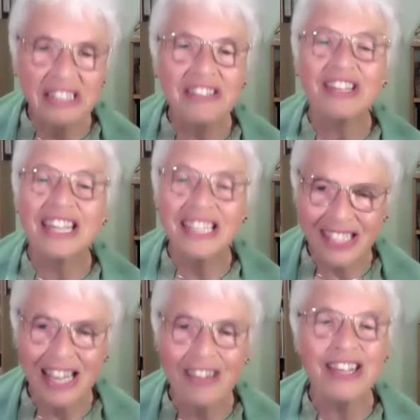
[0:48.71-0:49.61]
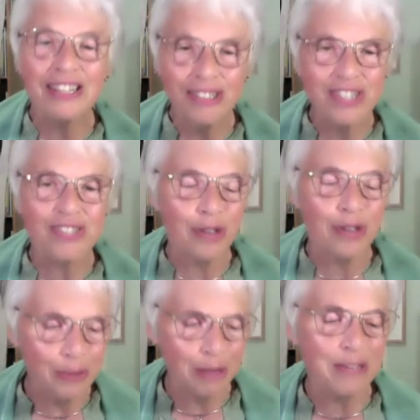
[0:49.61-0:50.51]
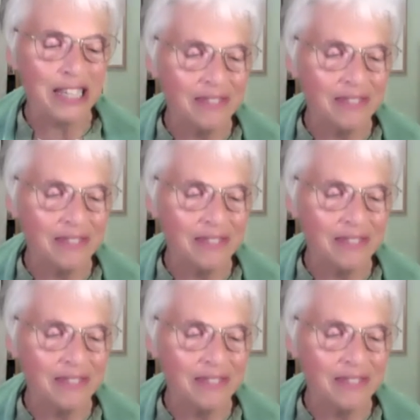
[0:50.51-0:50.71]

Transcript: Okay, you see how that goes? So try it with me.